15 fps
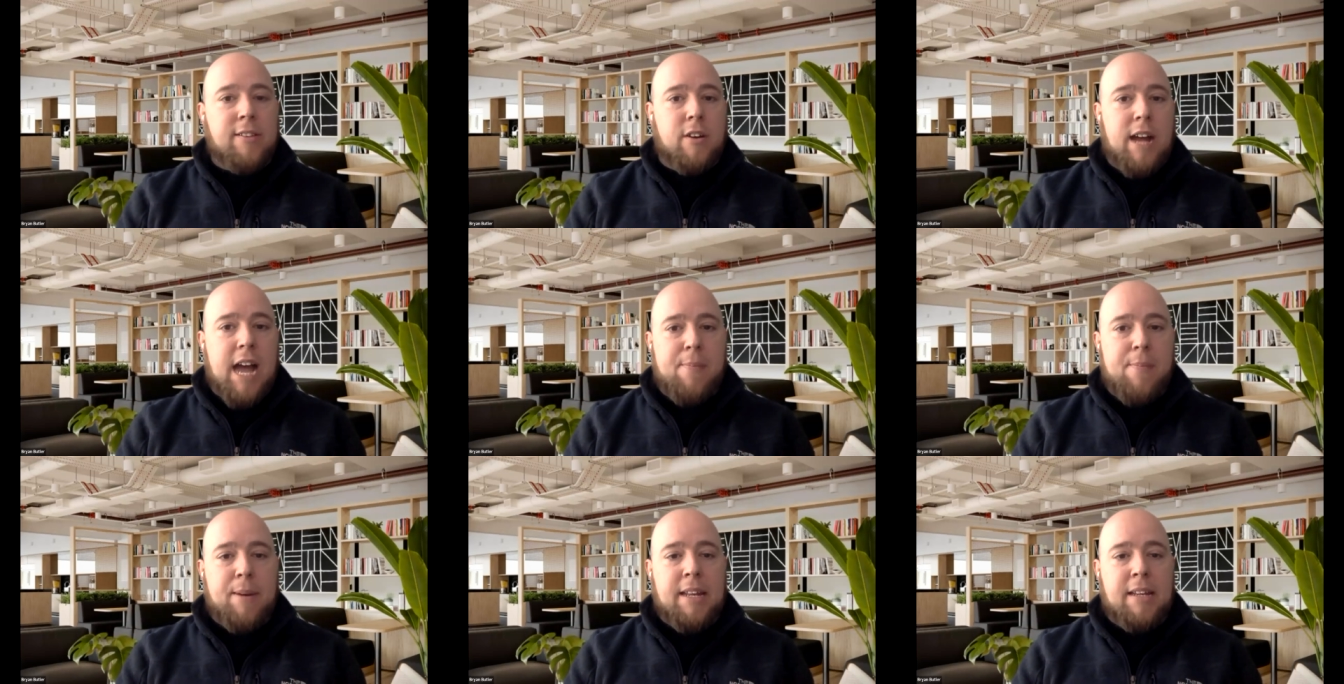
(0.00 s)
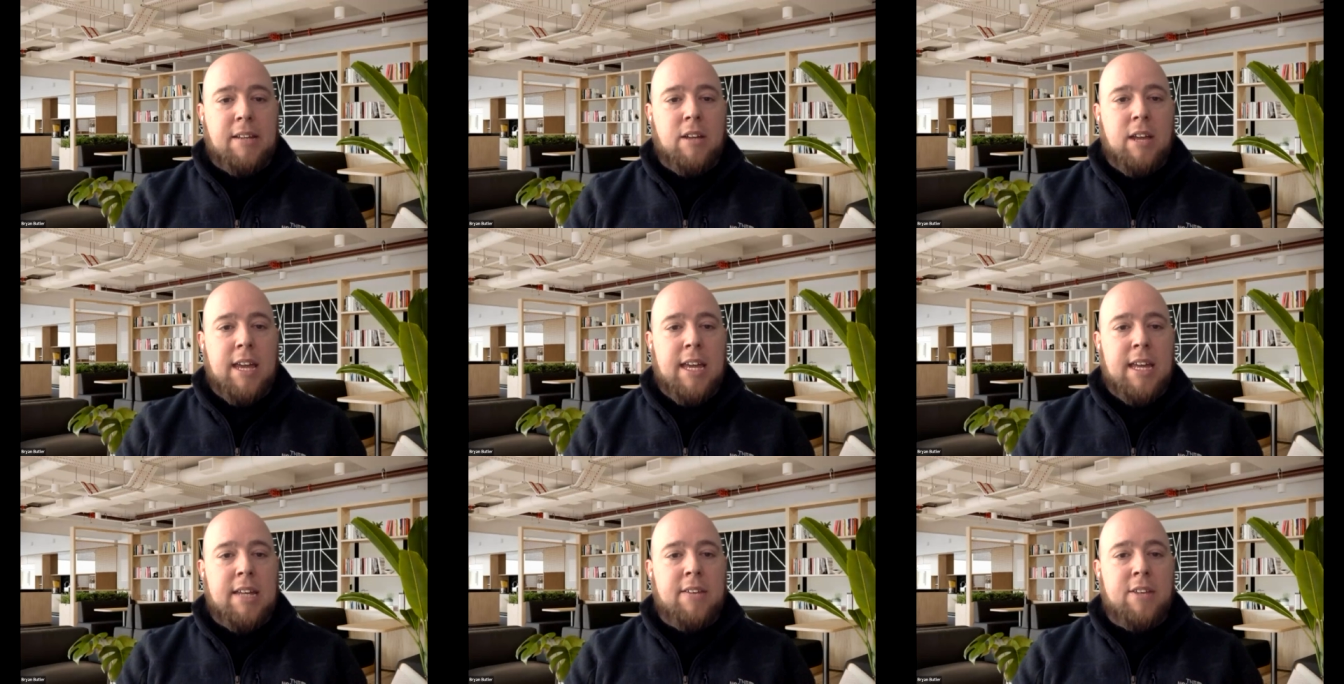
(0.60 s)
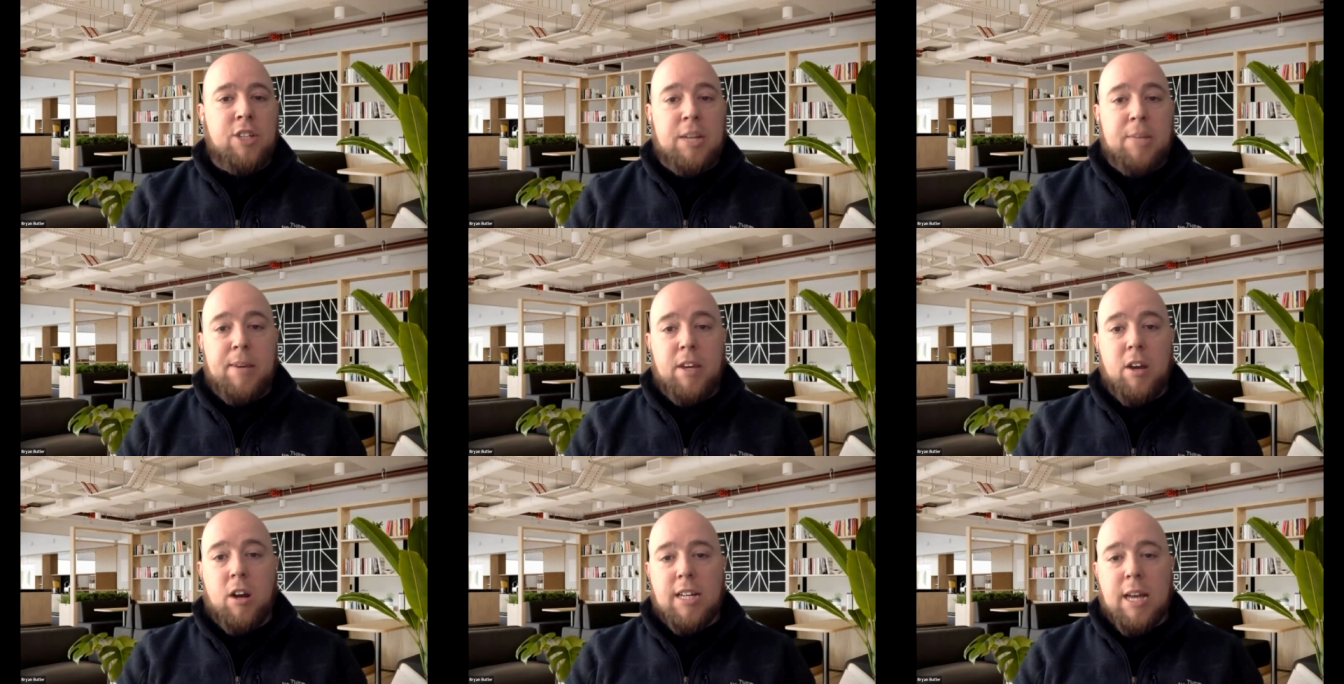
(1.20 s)
all the things that are happening
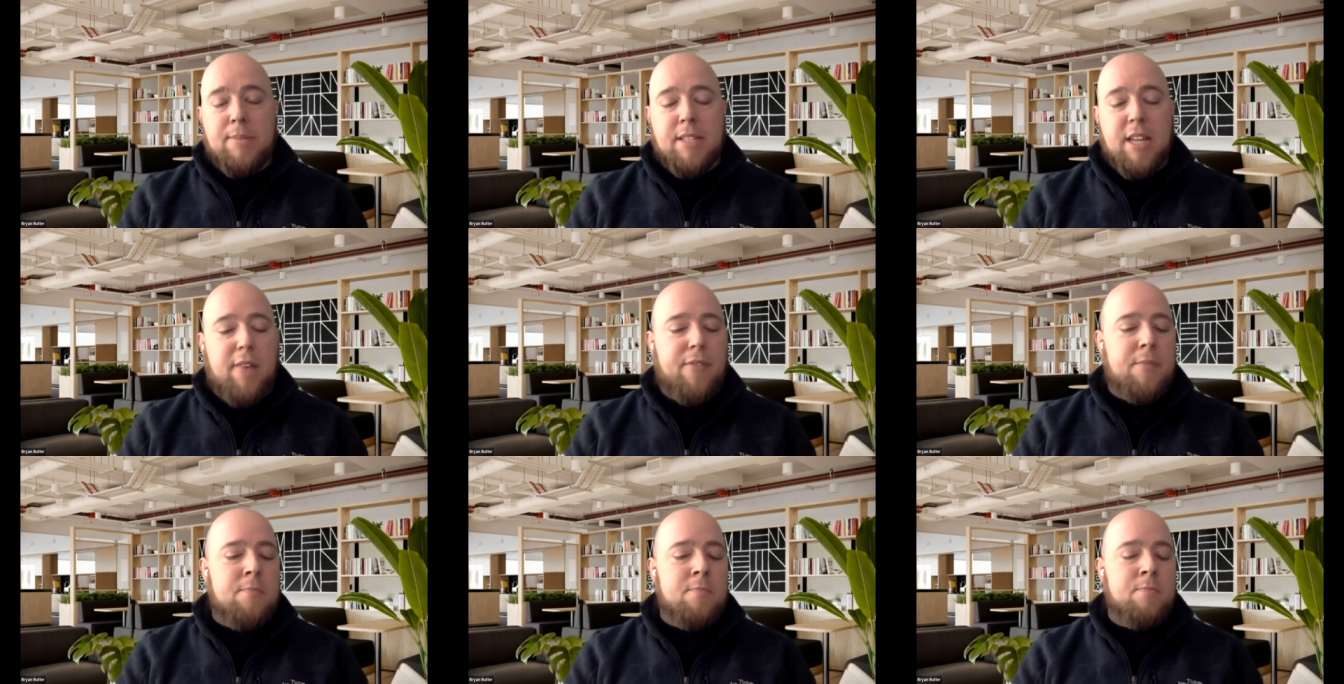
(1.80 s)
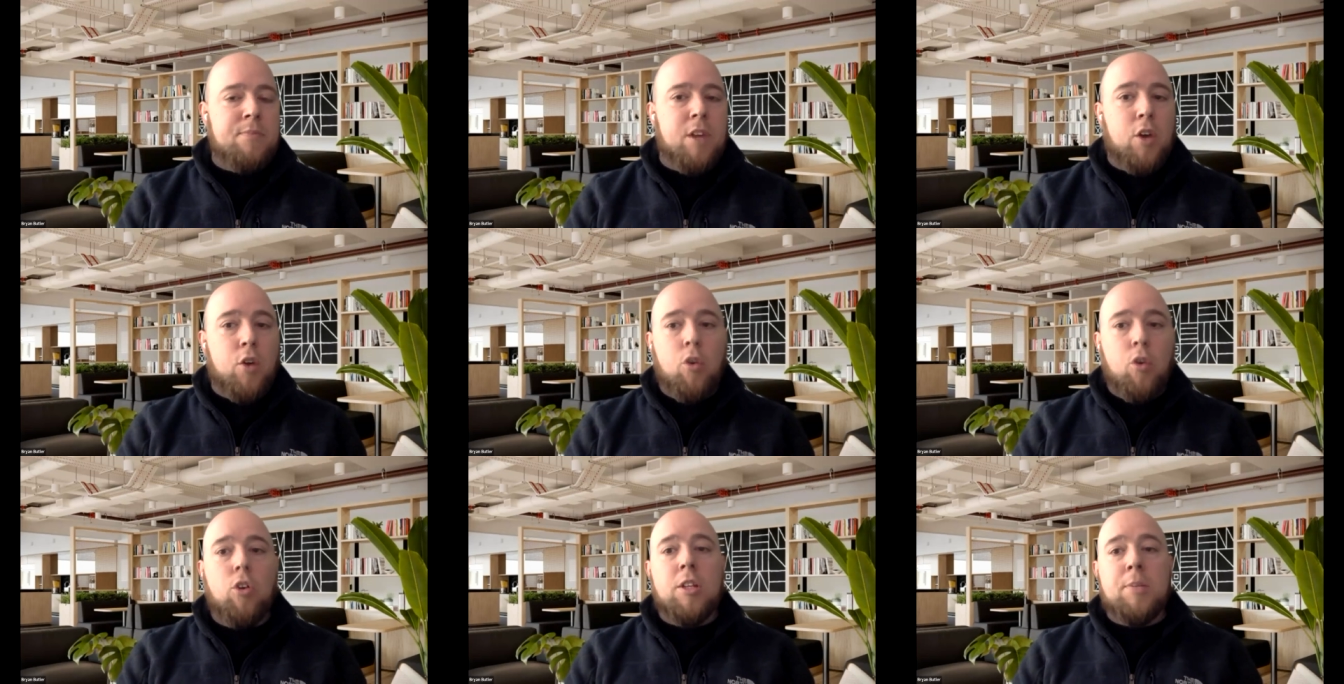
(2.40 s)
in the GDPR type stuff,